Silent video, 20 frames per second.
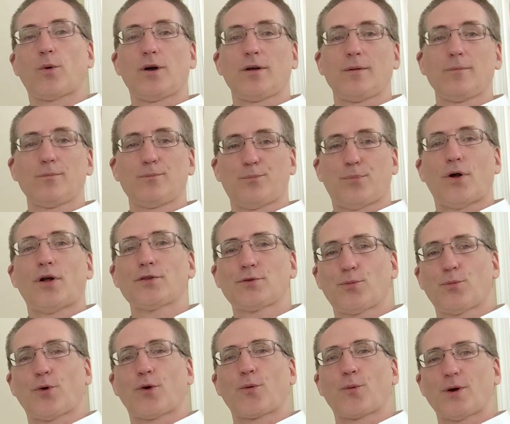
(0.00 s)
Well,
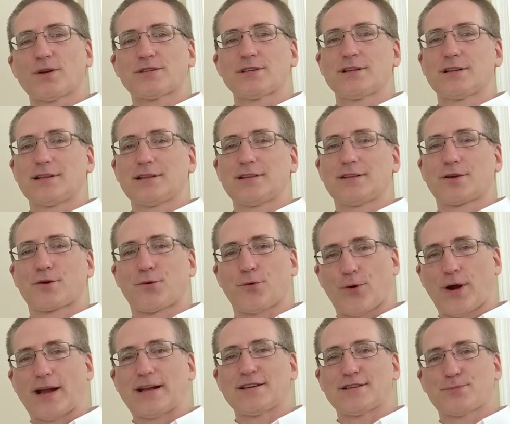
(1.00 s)
Baltimore wasn't the
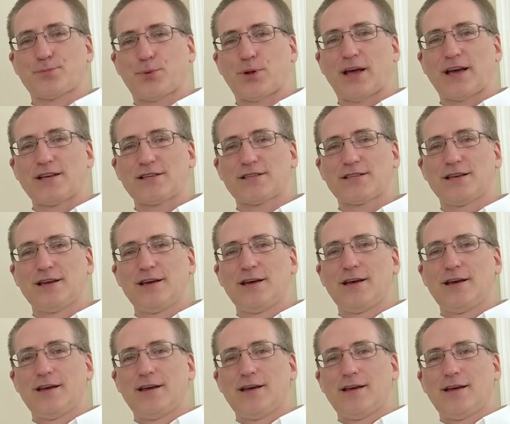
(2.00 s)
greatest place
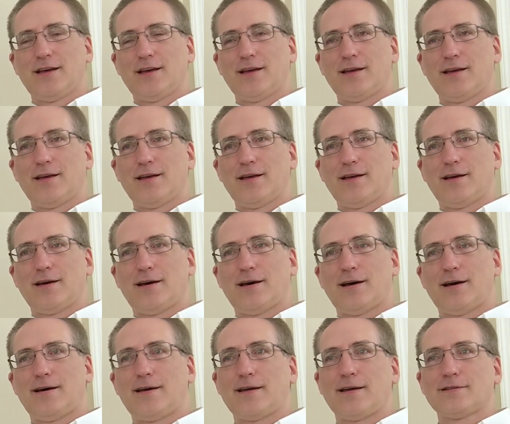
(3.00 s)

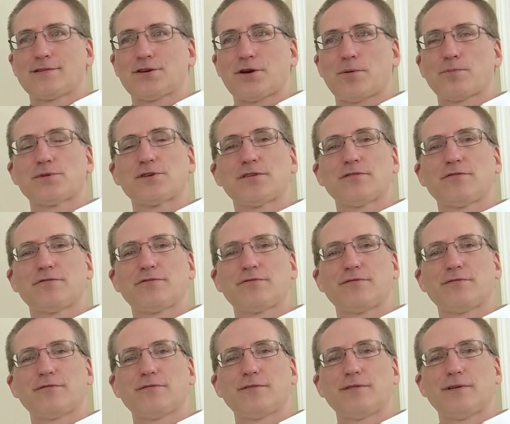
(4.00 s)
uh, in terms of
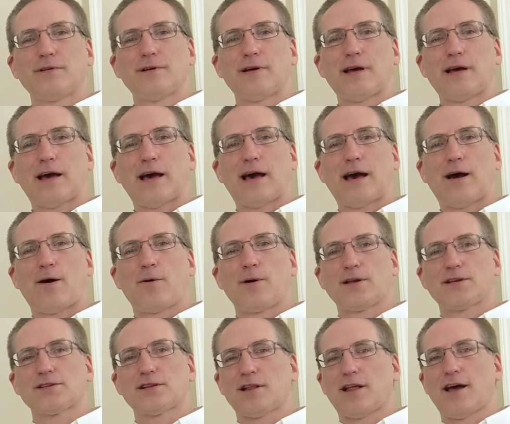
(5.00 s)
how
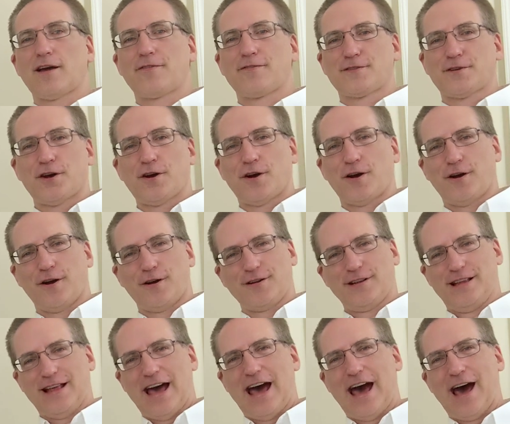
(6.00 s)
his life
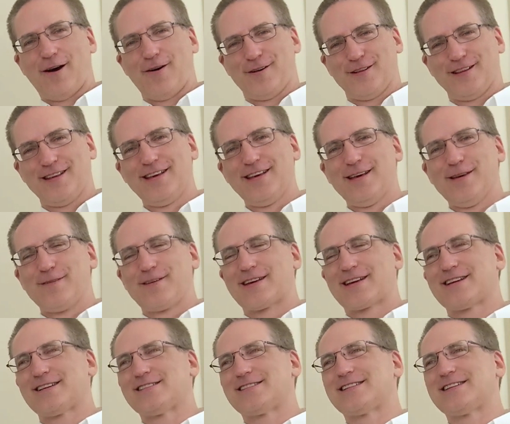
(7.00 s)
turned out
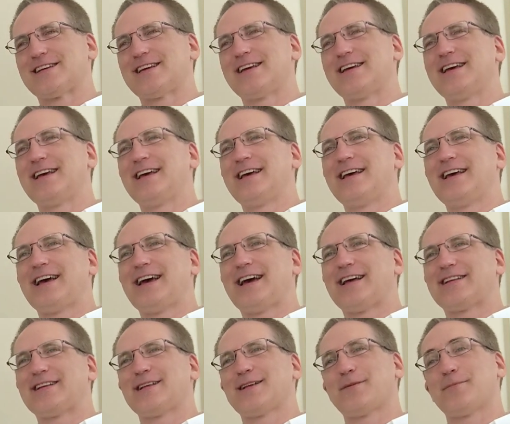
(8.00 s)
because he
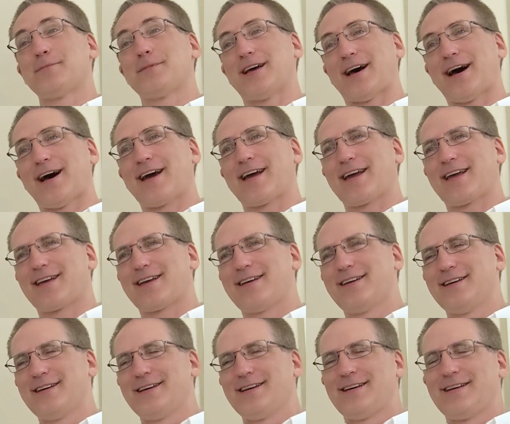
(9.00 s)
ended up dying
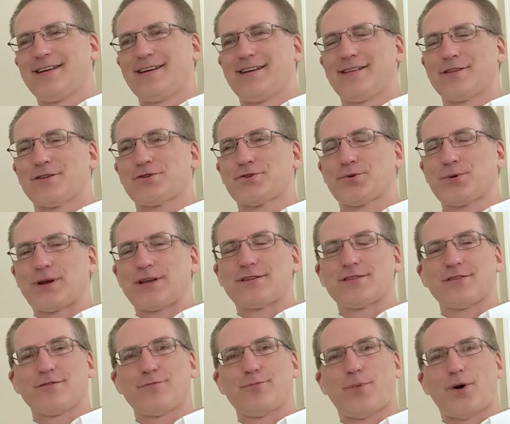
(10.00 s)
in the
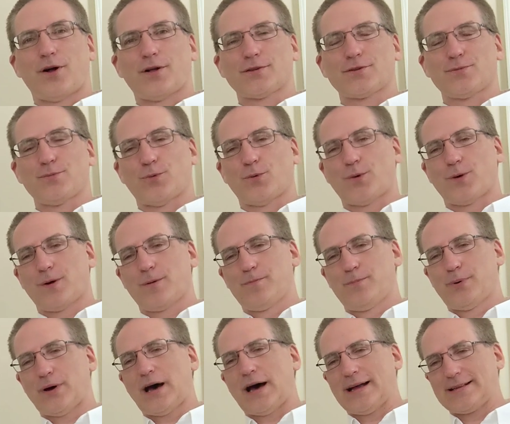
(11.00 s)
streets of Baltimore.
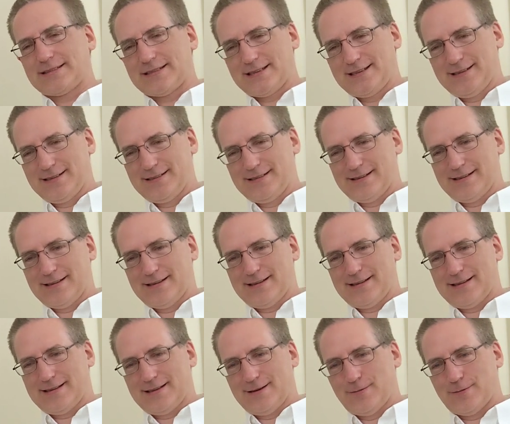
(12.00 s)
But
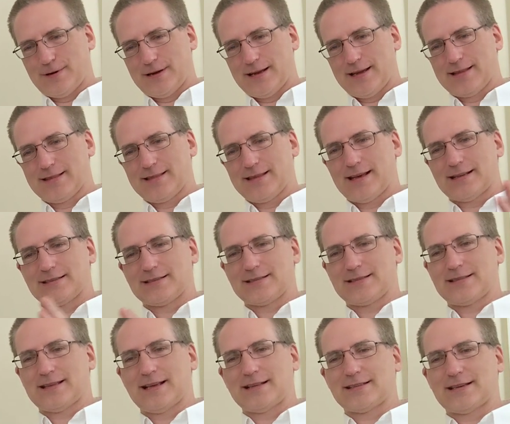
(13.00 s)
anyway,
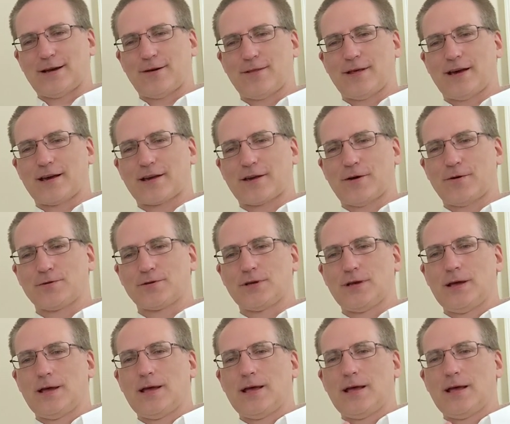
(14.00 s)
that's that's how that goes.